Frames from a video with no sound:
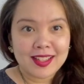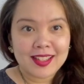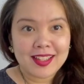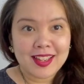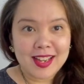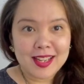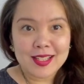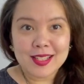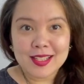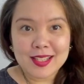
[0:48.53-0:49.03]

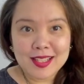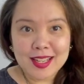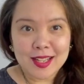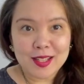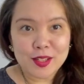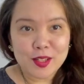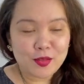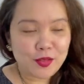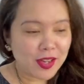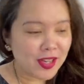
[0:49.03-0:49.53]
Nice and
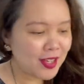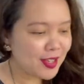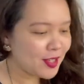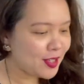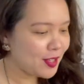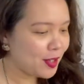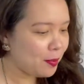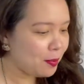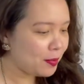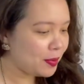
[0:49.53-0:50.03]
satisfying
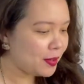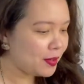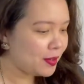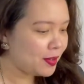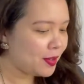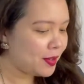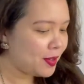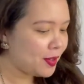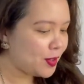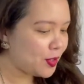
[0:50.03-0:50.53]
zip.
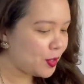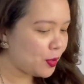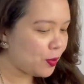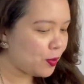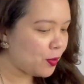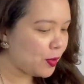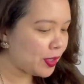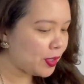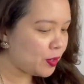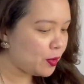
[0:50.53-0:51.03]
So
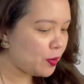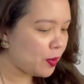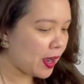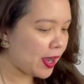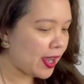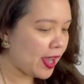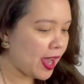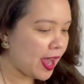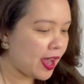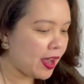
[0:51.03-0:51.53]
what do
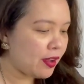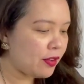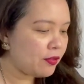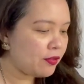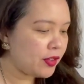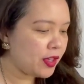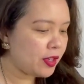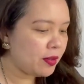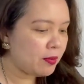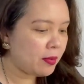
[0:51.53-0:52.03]
I
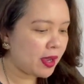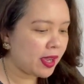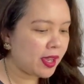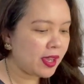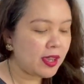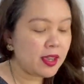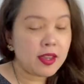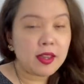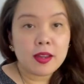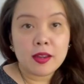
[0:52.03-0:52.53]
have in
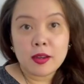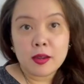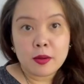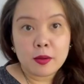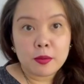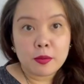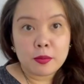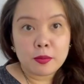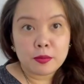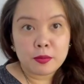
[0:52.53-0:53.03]
my
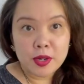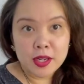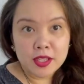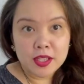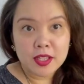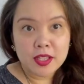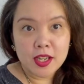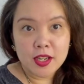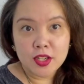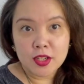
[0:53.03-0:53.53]

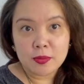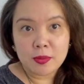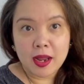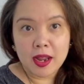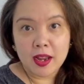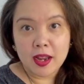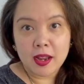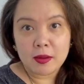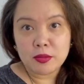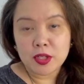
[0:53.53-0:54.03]
presentation
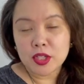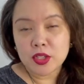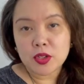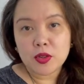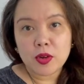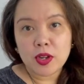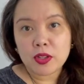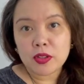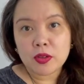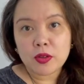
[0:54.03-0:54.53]
bag? I'm just
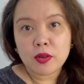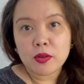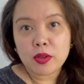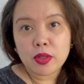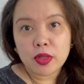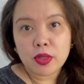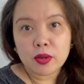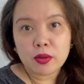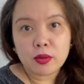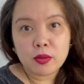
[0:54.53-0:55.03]
going to go
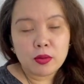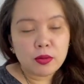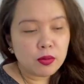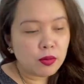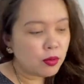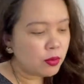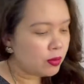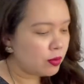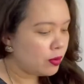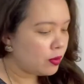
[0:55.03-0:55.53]

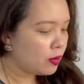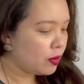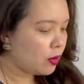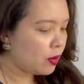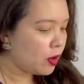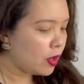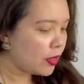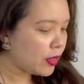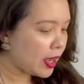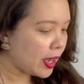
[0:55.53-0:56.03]
through
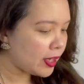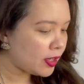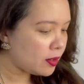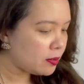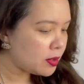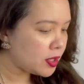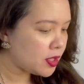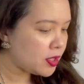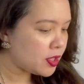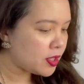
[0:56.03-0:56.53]
all the
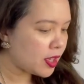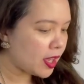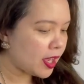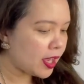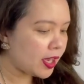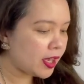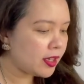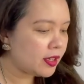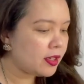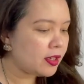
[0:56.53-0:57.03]
items
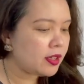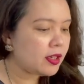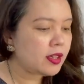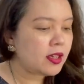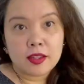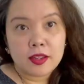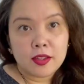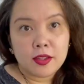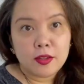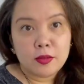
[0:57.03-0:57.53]
inside.
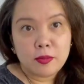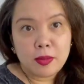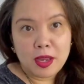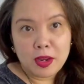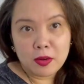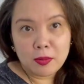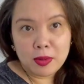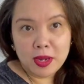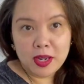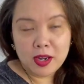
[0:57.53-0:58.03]
You may
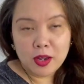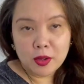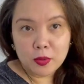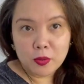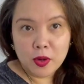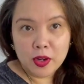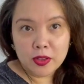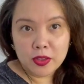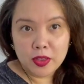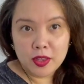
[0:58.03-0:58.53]
or may not
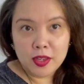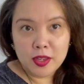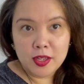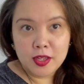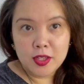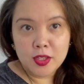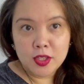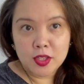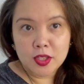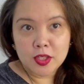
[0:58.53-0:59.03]
want
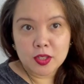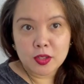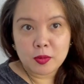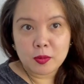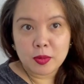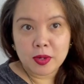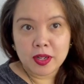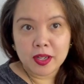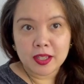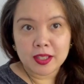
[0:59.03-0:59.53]
these,
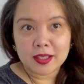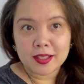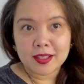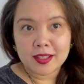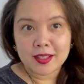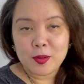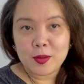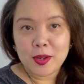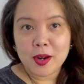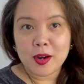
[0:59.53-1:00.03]
but
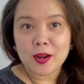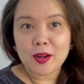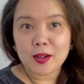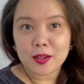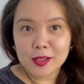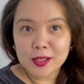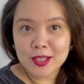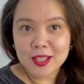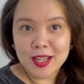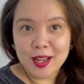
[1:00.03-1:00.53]
we are
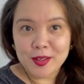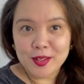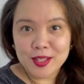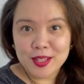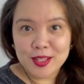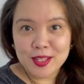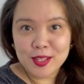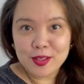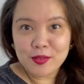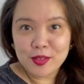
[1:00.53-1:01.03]
Girl Scouts
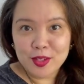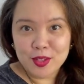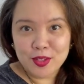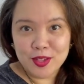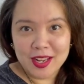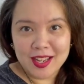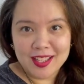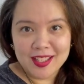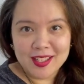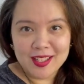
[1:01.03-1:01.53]
at
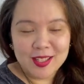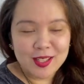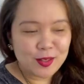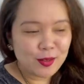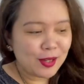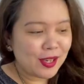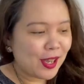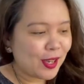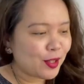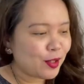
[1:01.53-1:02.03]
SilverTrain, so
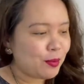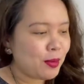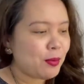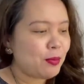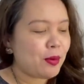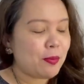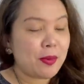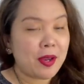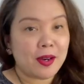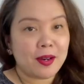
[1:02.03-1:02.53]
we like to be
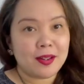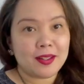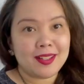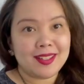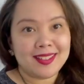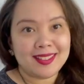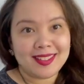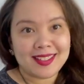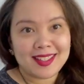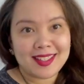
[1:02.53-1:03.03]
prepared.
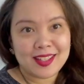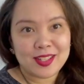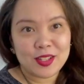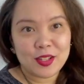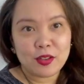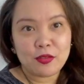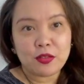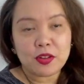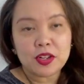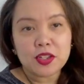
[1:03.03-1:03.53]
So
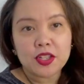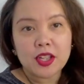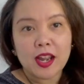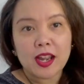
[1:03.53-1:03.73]
the first